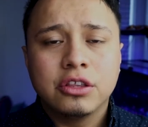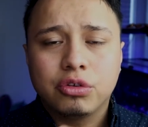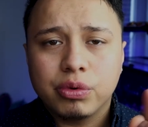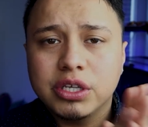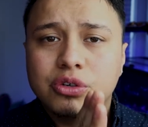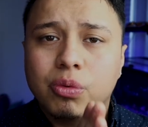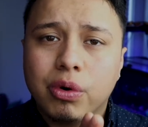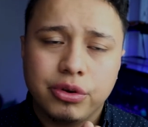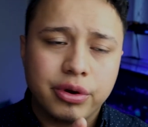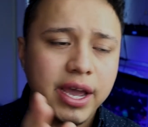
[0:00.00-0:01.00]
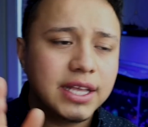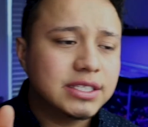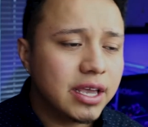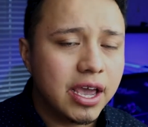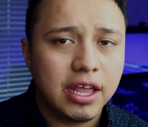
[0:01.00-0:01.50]
to rinse your
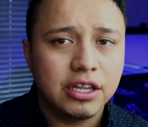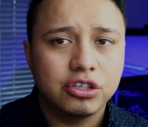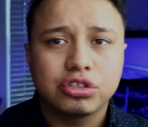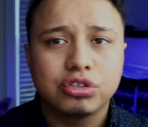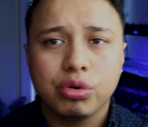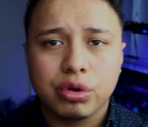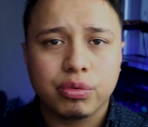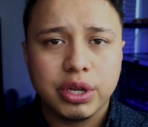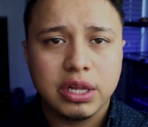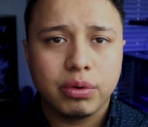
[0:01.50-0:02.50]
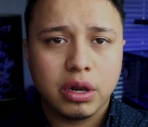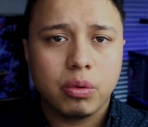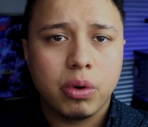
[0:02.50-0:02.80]
hands, and just do it really